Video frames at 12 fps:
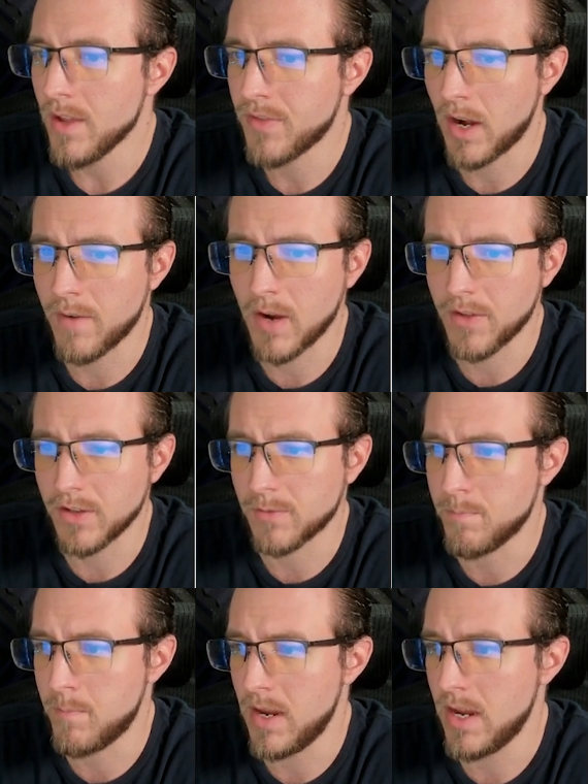that I've got
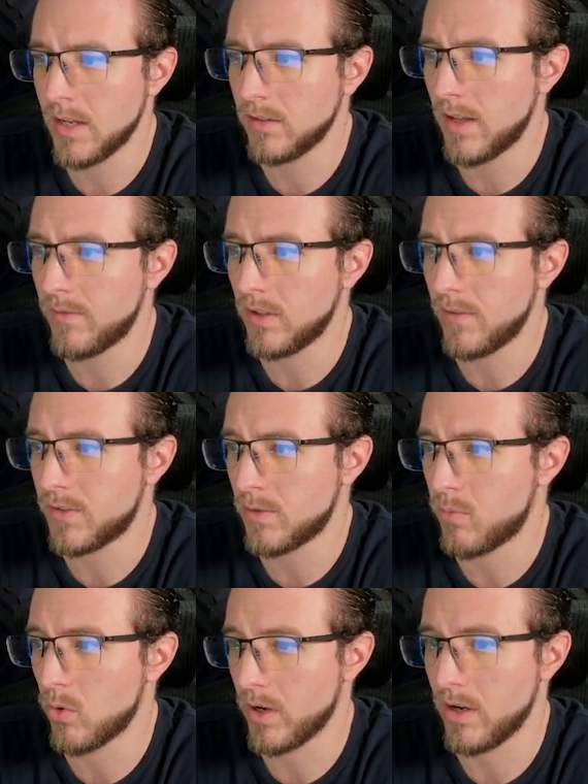this big level of
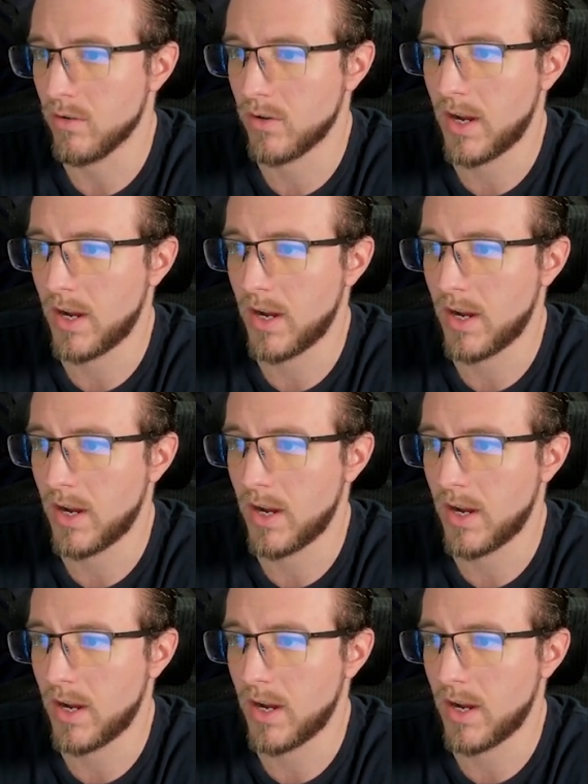support here.